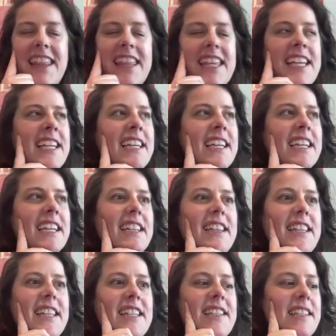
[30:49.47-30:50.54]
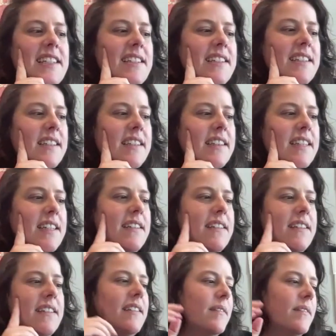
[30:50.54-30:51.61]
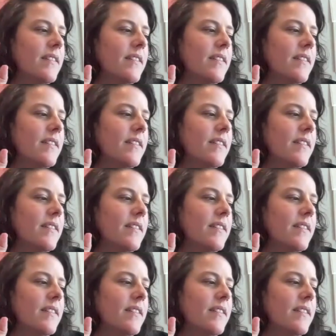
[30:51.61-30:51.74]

I think this is this